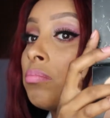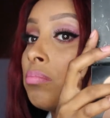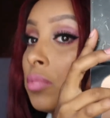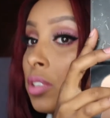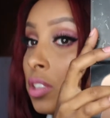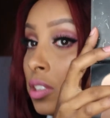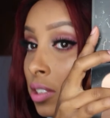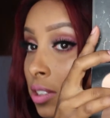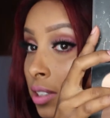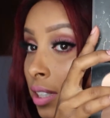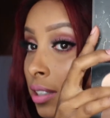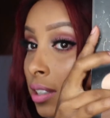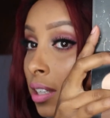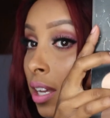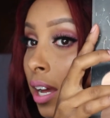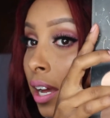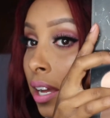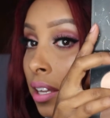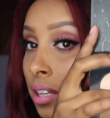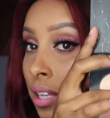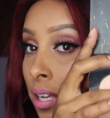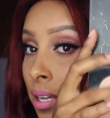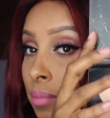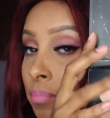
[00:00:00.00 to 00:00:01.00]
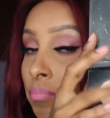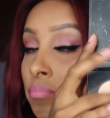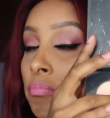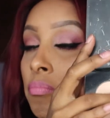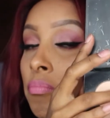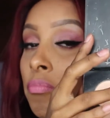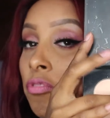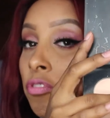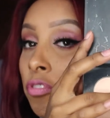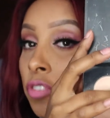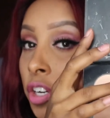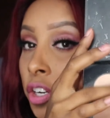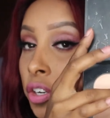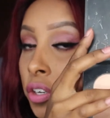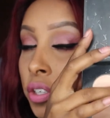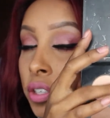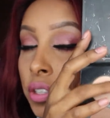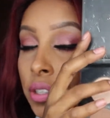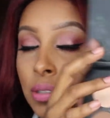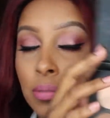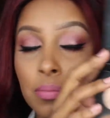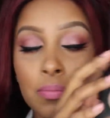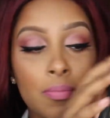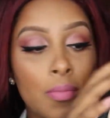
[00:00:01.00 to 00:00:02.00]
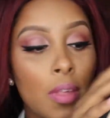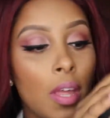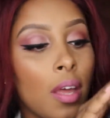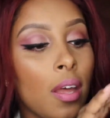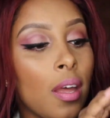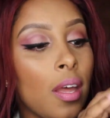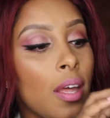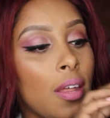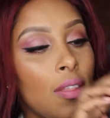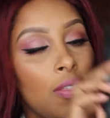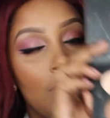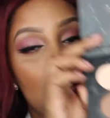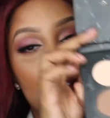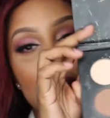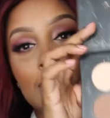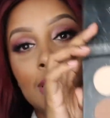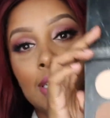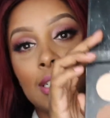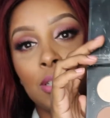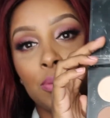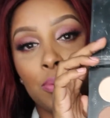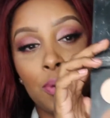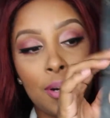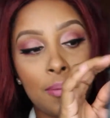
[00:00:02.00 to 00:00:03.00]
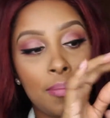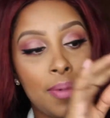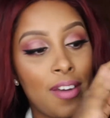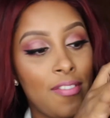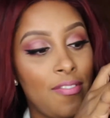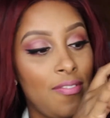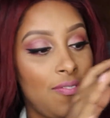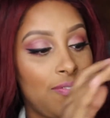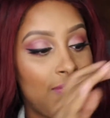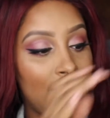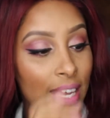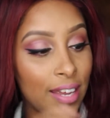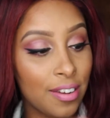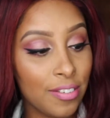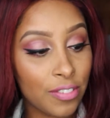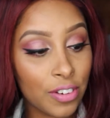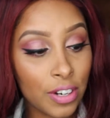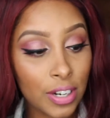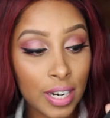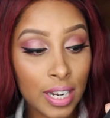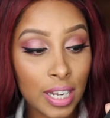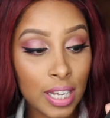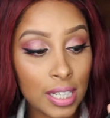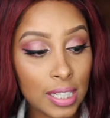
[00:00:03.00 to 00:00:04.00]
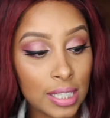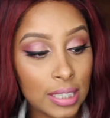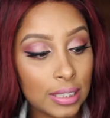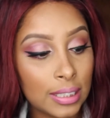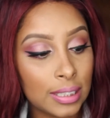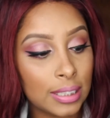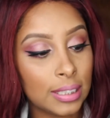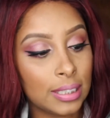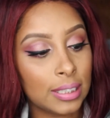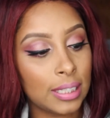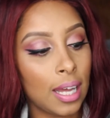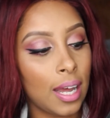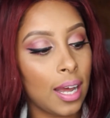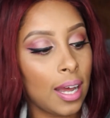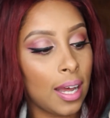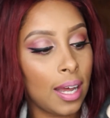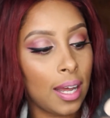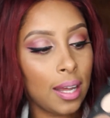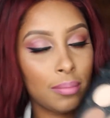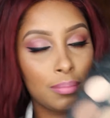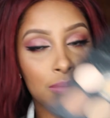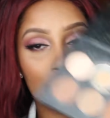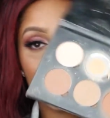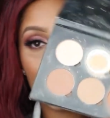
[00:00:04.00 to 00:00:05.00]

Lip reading: to set the highlight, very good. This is one of my favorites to